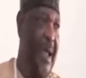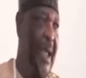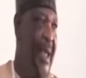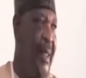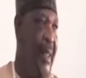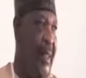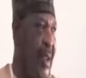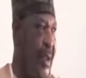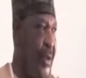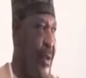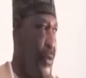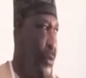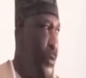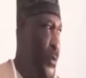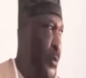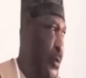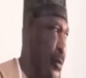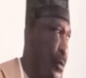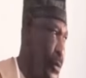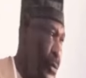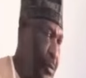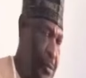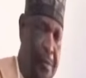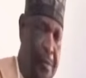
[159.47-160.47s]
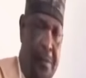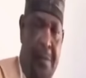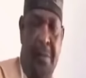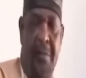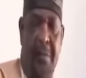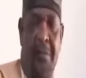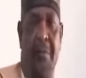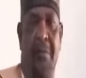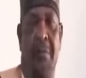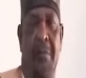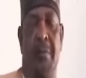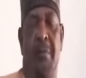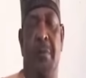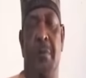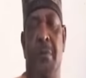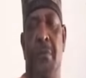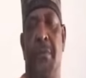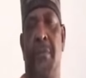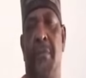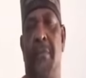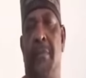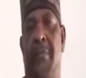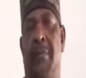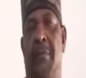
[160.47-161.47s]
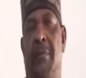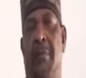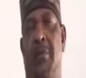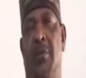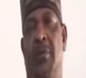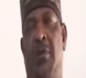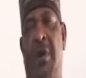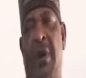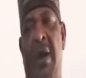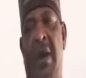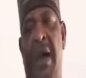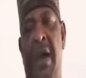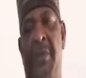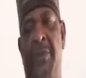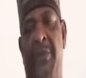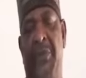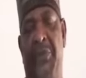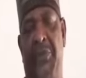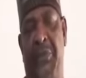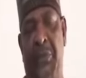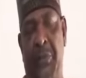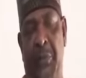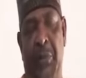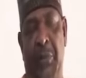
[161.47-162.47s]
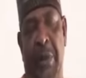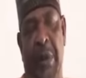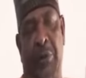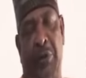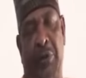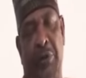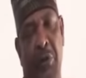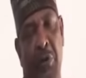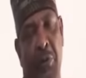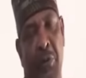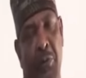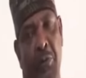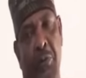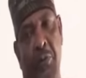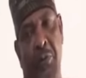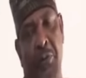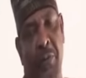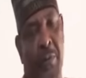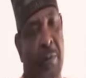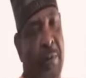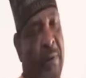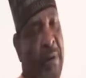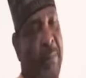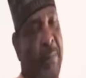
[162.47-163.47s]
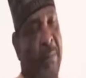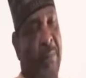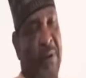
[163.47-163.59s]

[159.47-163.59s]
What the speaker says: and then to Bola Ahmed Tinubu, the